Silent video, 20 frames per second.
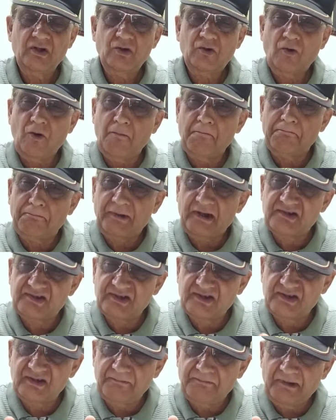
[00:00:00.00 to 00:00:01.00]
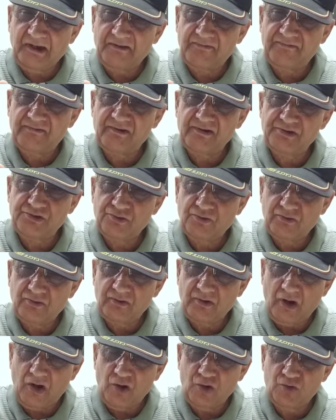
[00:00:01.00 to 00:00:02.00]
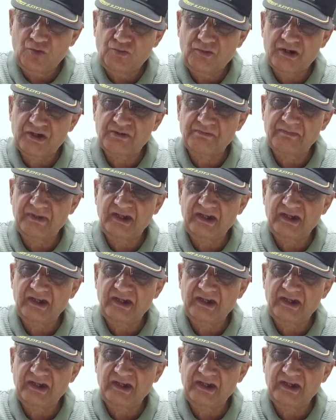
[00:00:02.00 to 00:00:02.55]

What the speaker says: compresses the peripheral zone outwards,